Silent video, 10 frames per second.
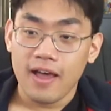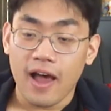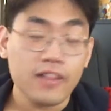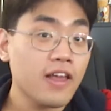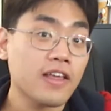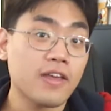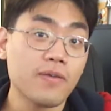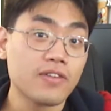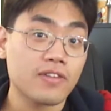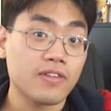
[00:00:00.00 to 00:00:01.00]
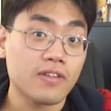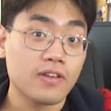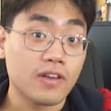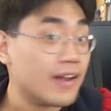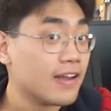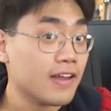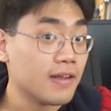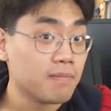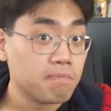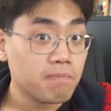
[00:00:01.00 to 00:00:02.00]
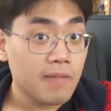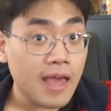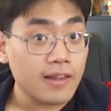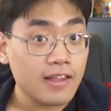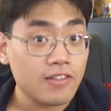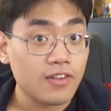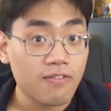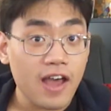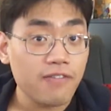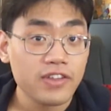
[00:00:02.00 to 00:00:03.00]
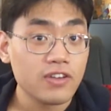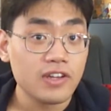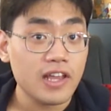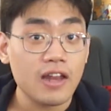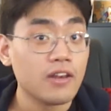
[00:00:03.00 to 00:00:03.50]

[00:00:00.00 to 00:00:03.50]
I thought he was gonna at least survive until the end.